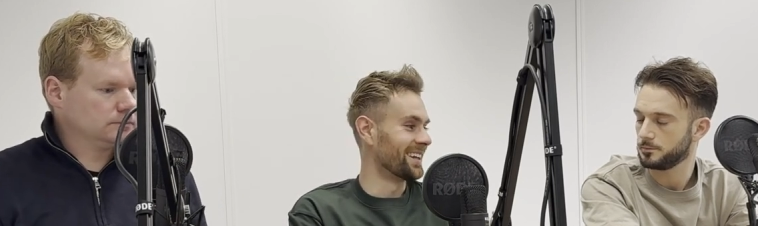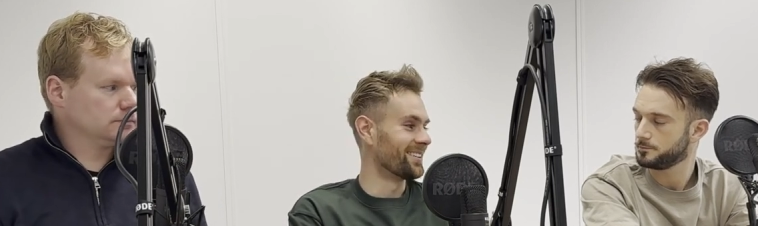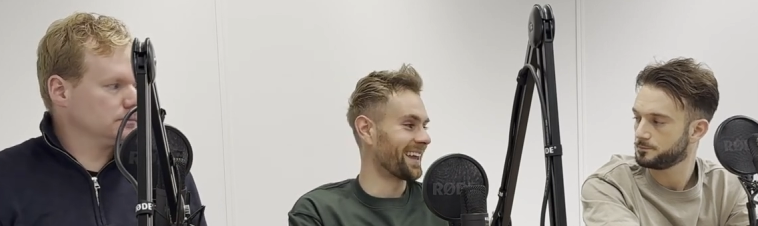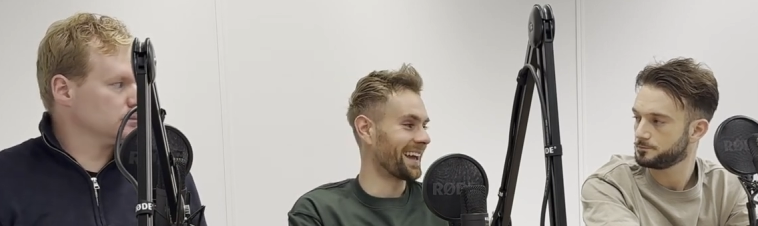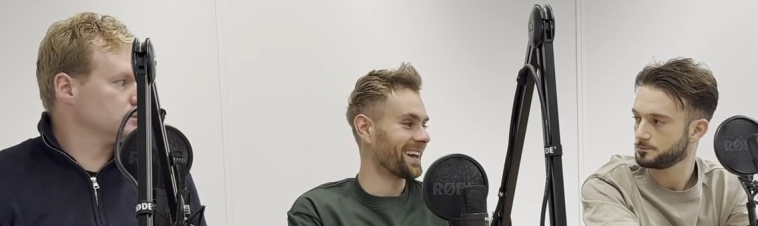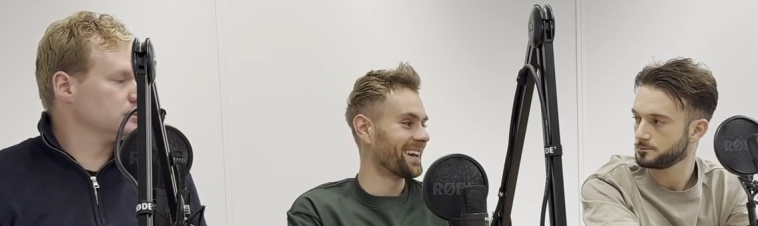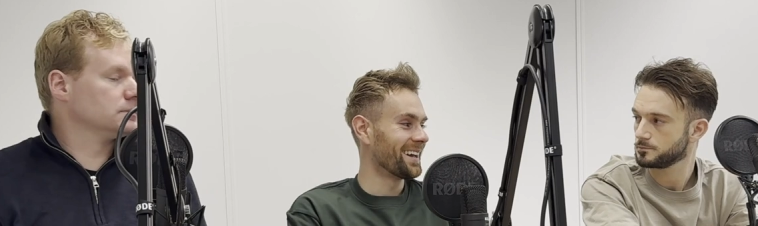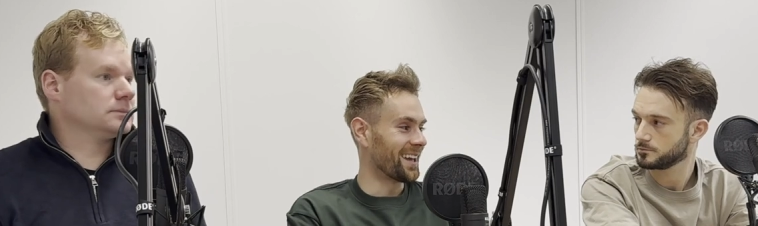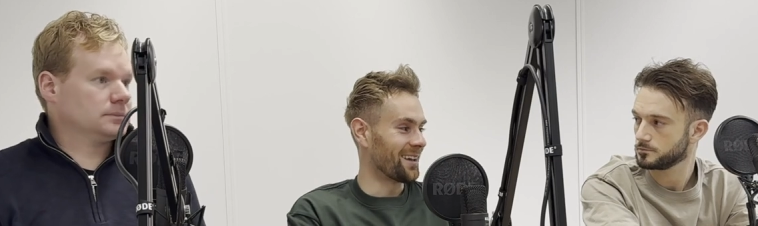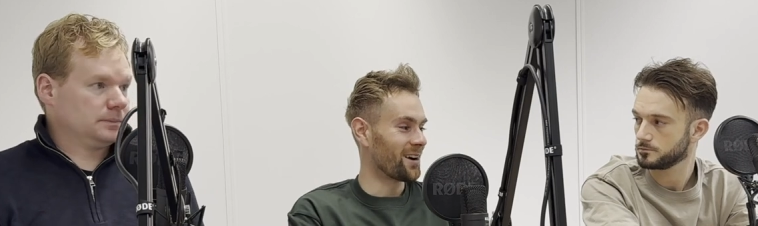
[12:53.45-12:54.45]
Speaker 1: You know, like
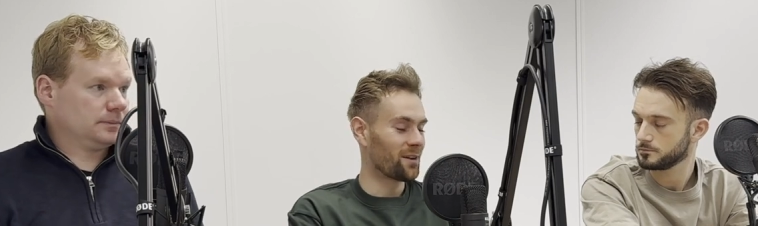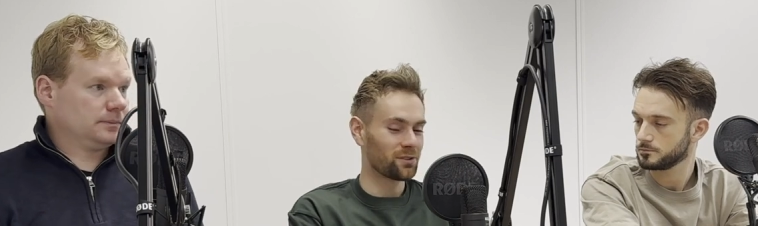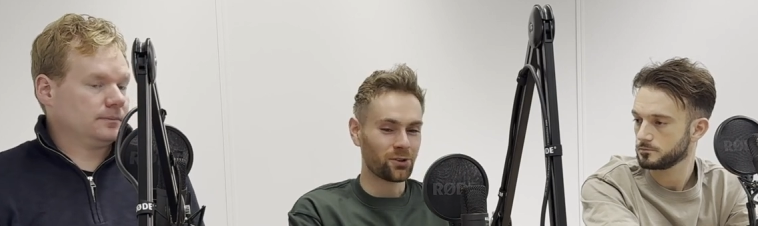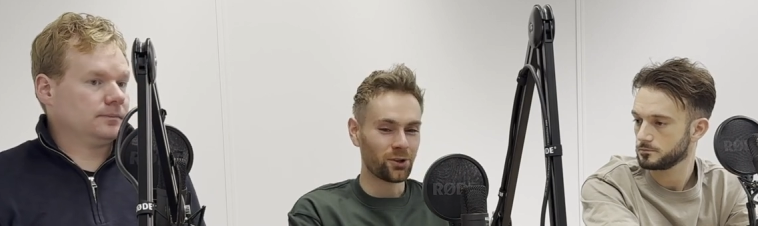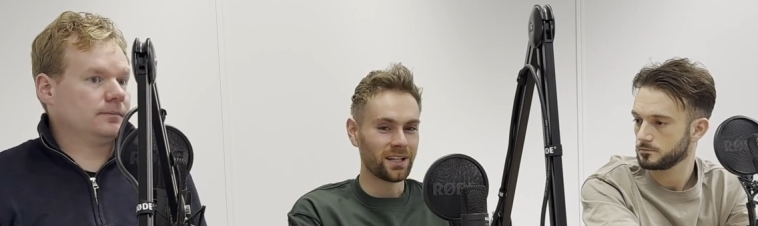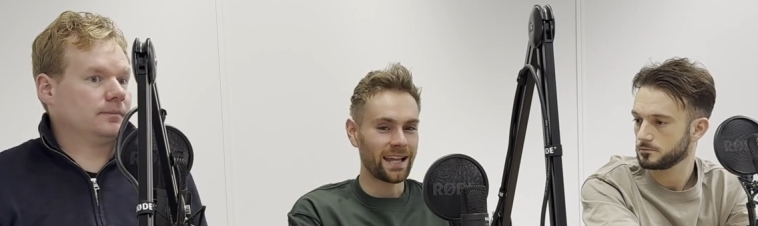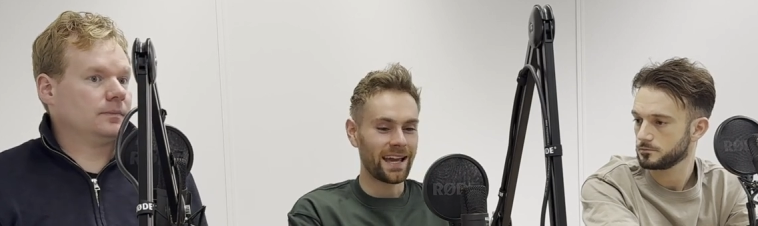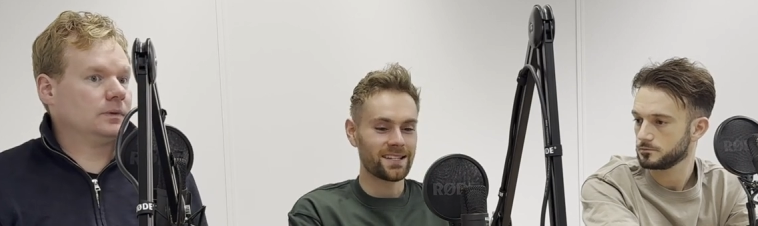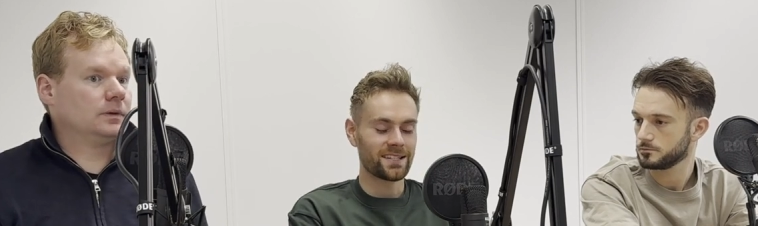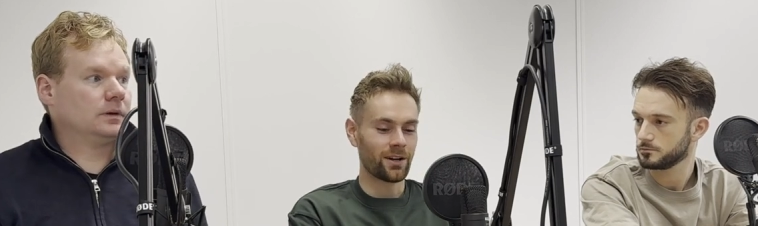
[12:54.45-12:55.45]
if after 30
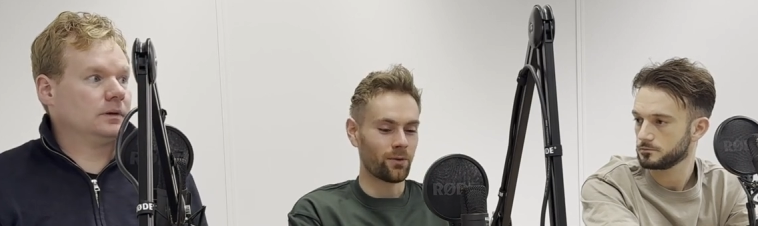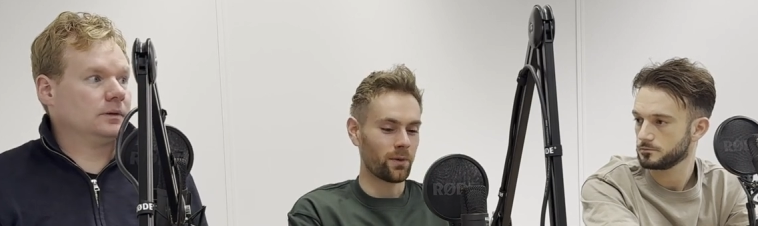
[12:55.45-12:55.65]
days, you know,